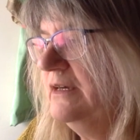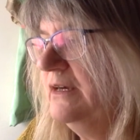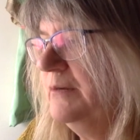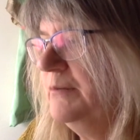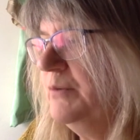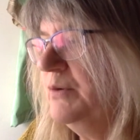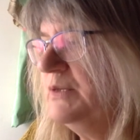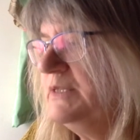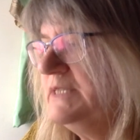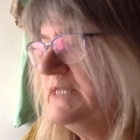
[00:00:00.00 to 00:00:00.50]

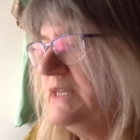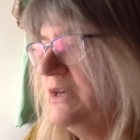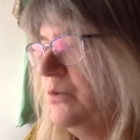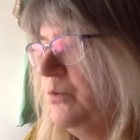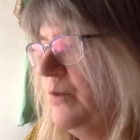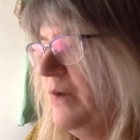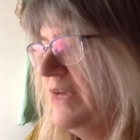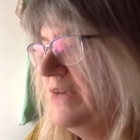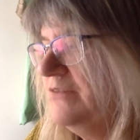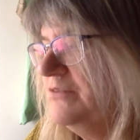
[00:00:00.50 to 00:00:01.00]
pointing
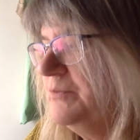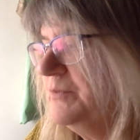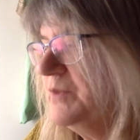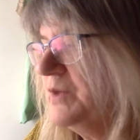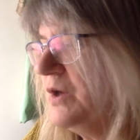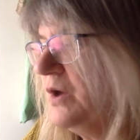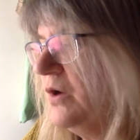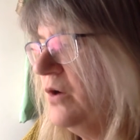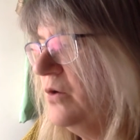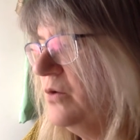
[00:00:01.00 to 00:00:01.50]
away from the
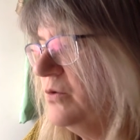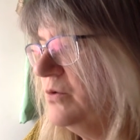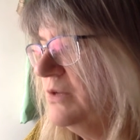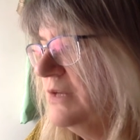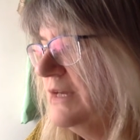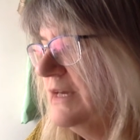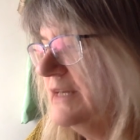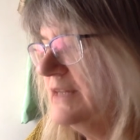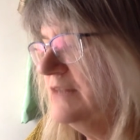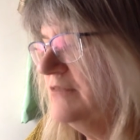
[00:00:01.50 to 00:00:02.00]
coal
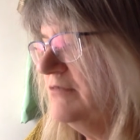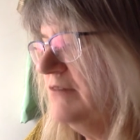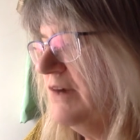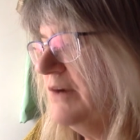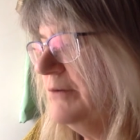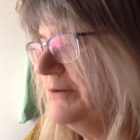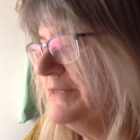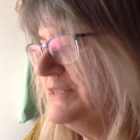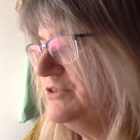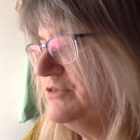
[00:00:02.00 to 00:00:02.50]
and the
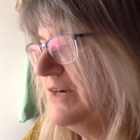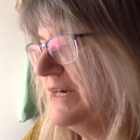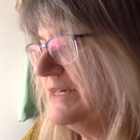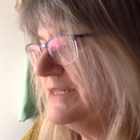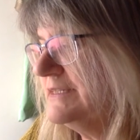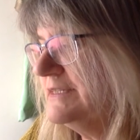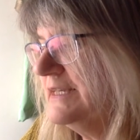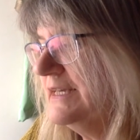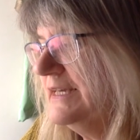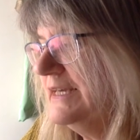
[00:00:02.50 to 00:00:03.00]
railway
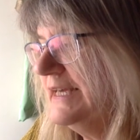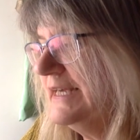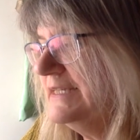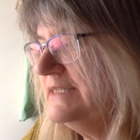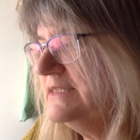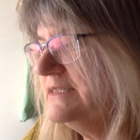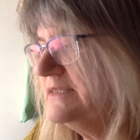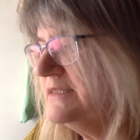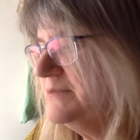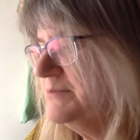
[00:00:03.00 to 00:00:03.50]
tracks
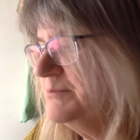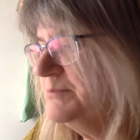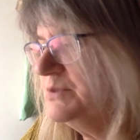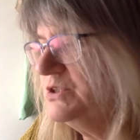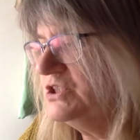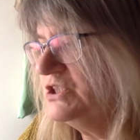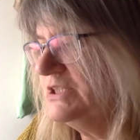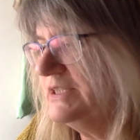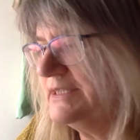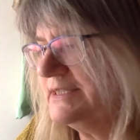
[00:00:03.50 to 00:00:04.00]
into some
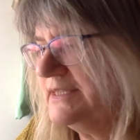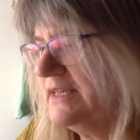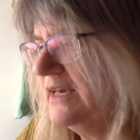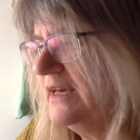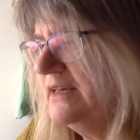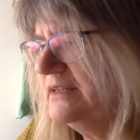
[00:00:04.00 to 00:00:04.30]
bushes